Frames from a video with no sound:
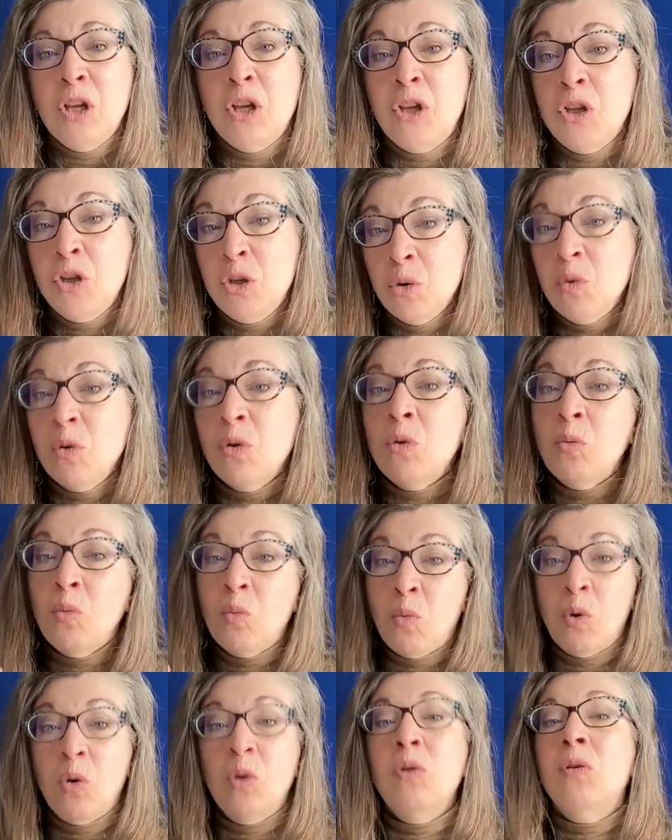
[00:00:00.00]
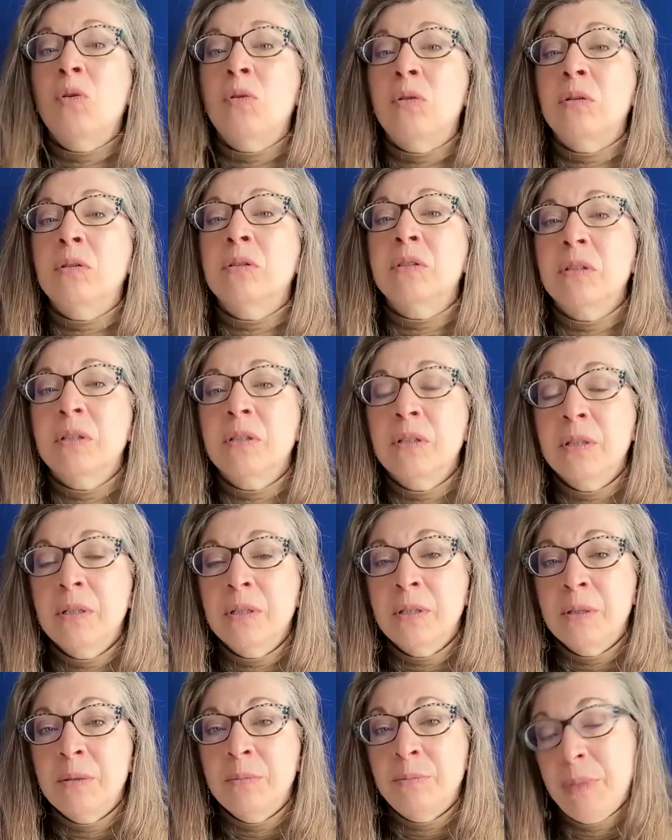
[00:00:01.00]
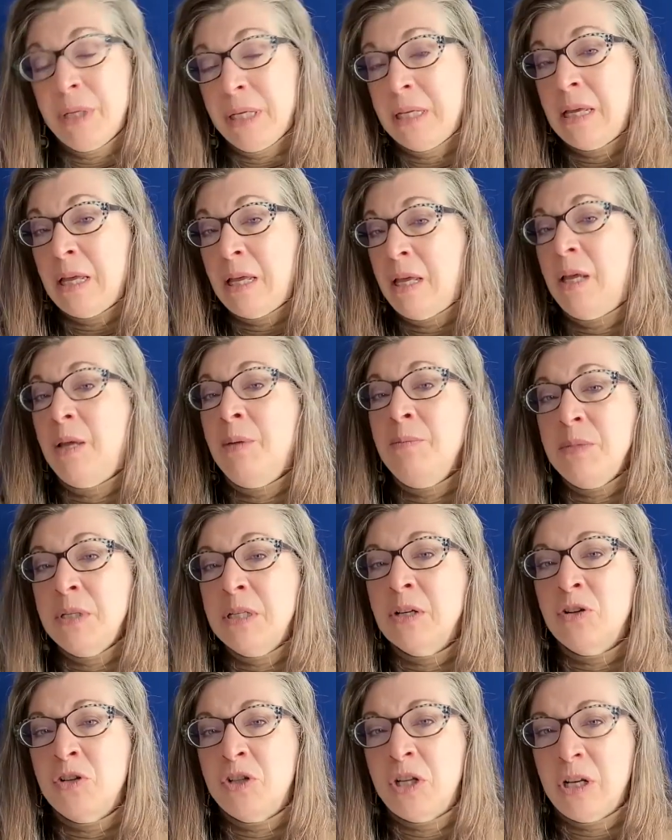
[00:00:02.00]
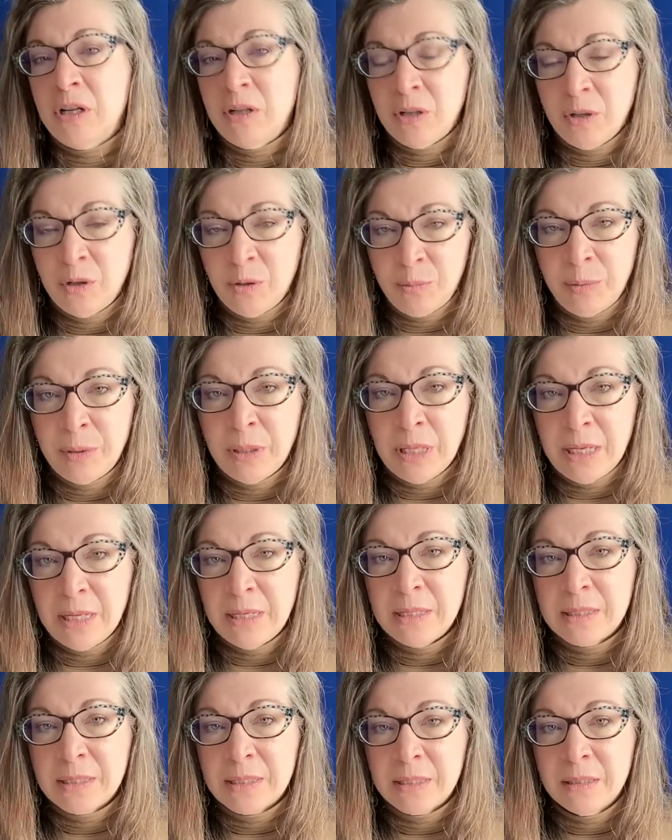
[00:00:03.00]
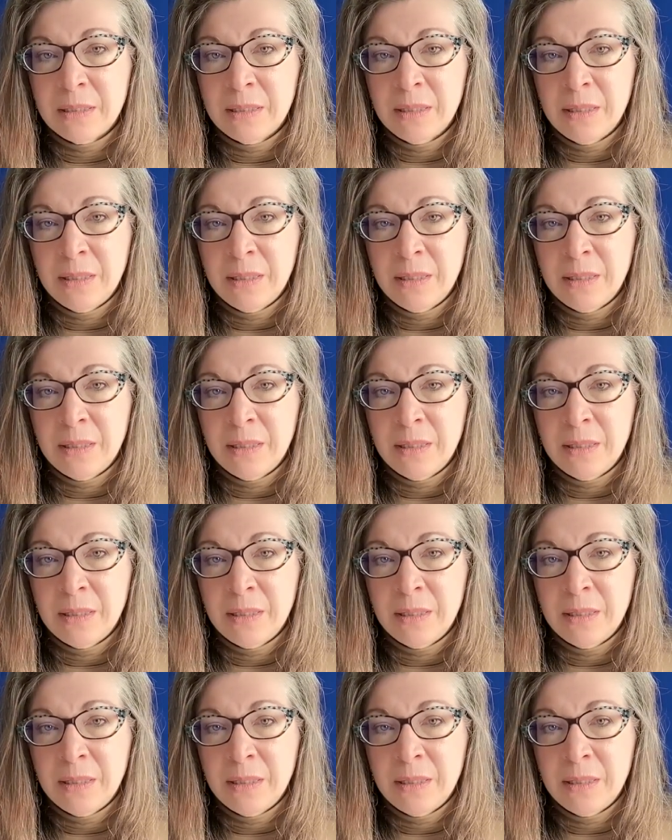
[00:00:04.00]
Your world becomes a gentler place.